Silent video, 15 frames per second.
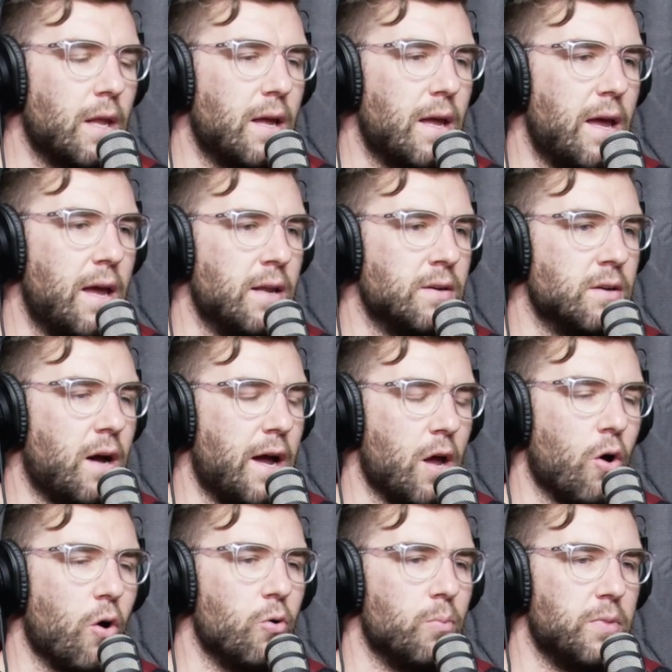and I
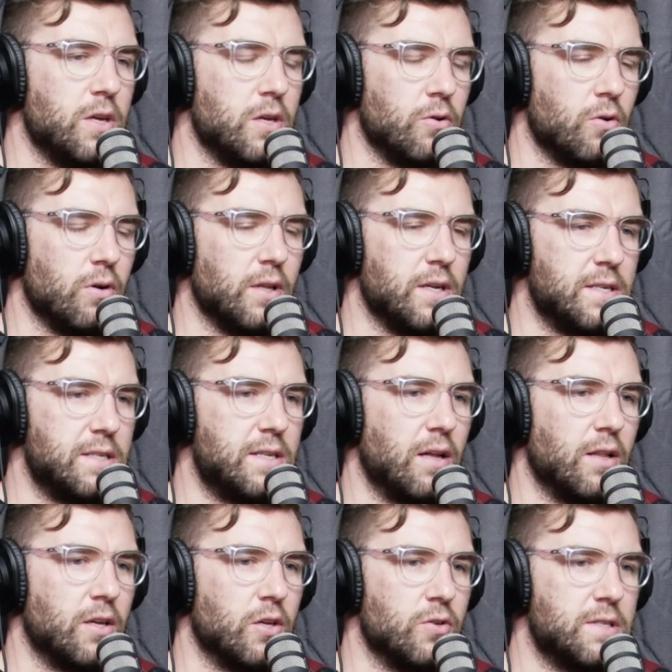hope that you're at least
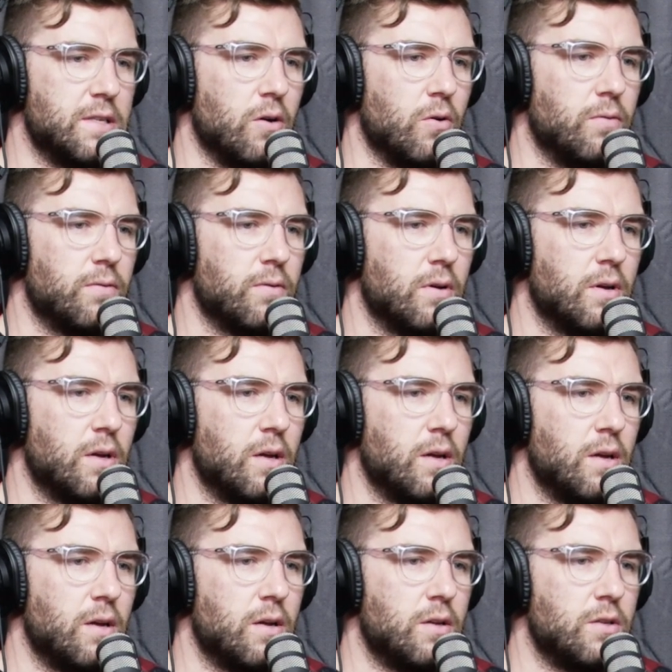telling yourself,
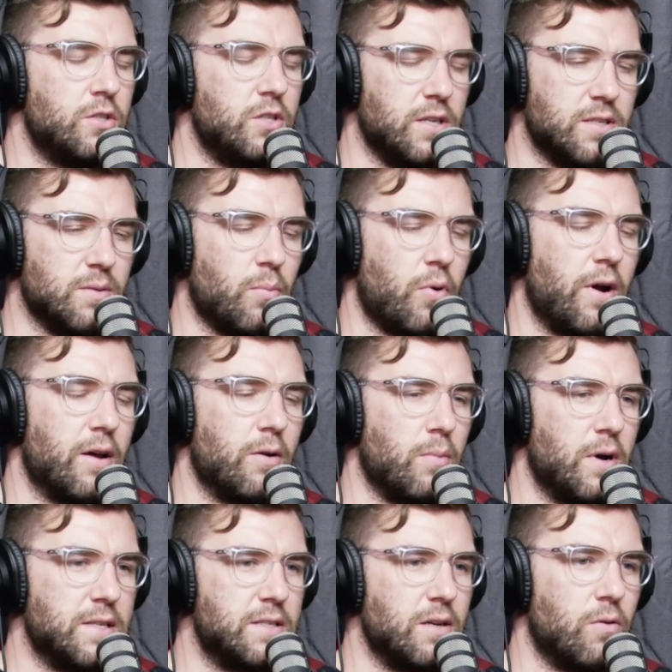geez, I'm proud of
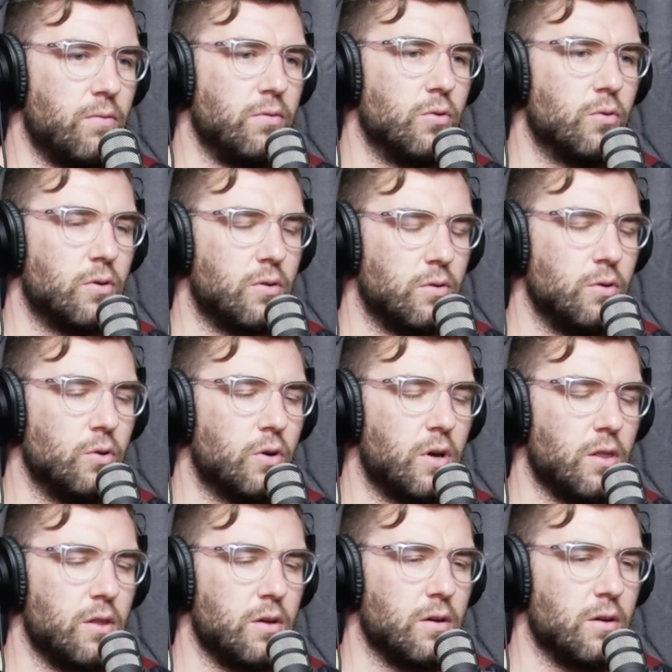myself. Look at
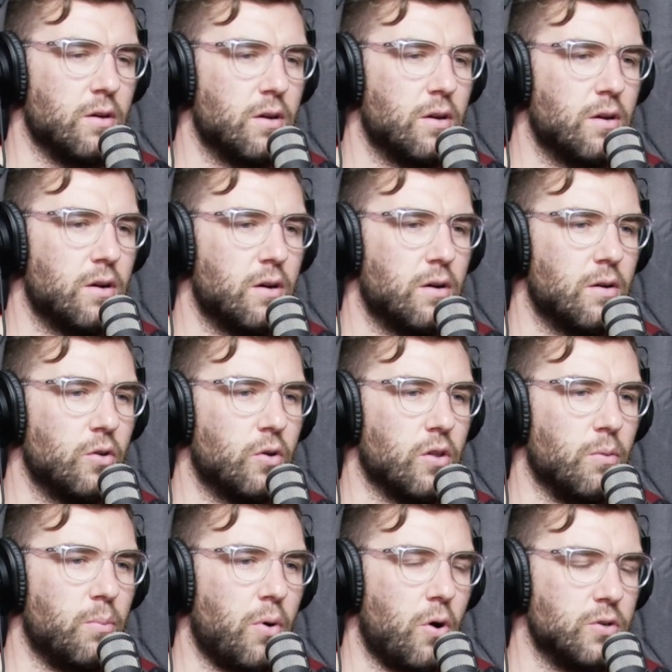the
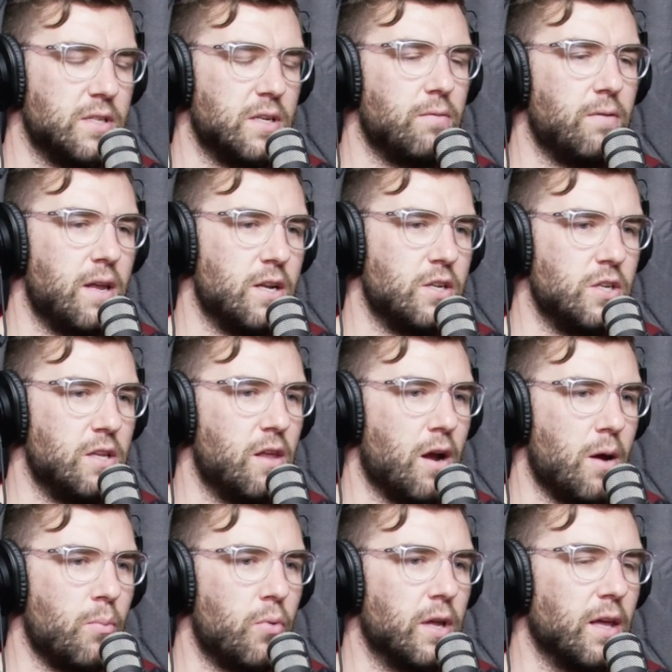positive energy that
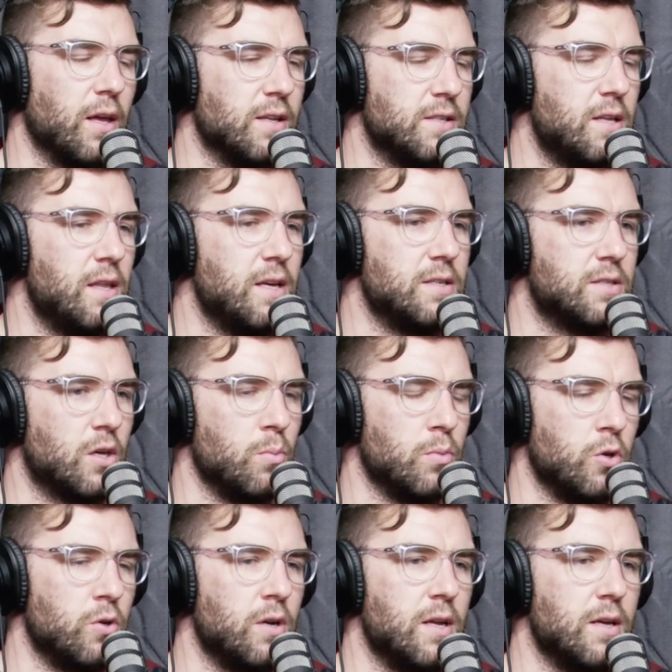I'm bringing into these
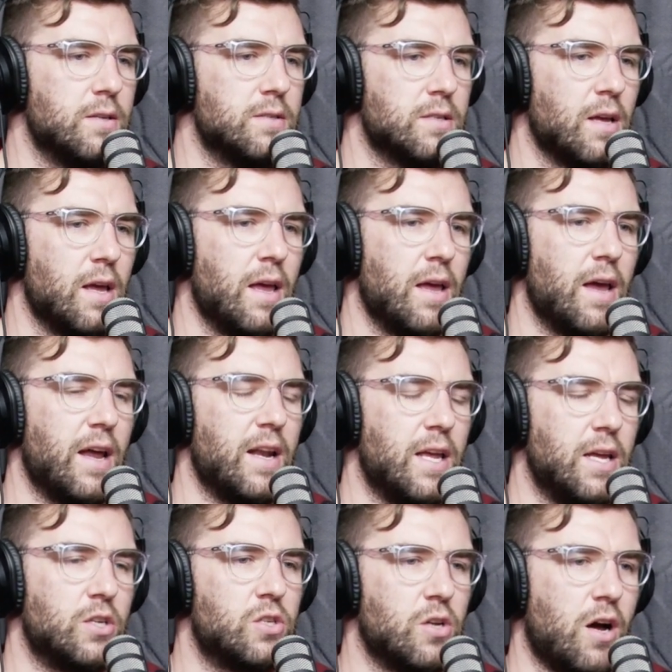communities. And
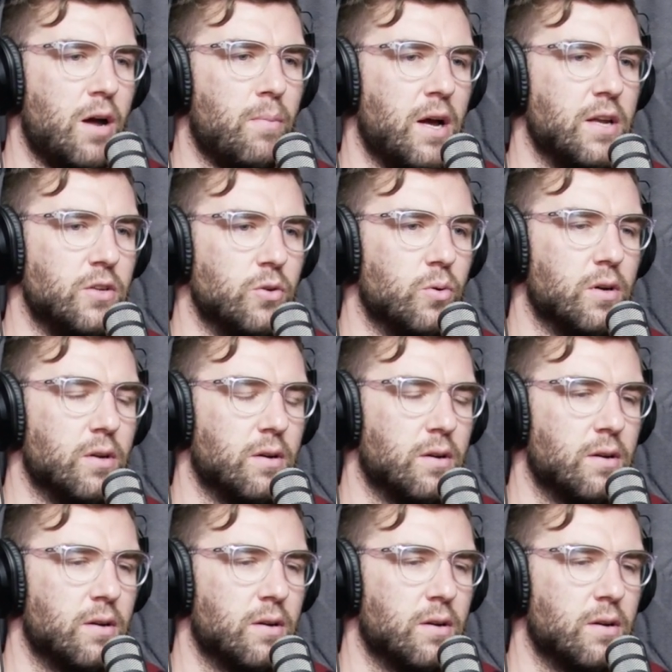each time I do it,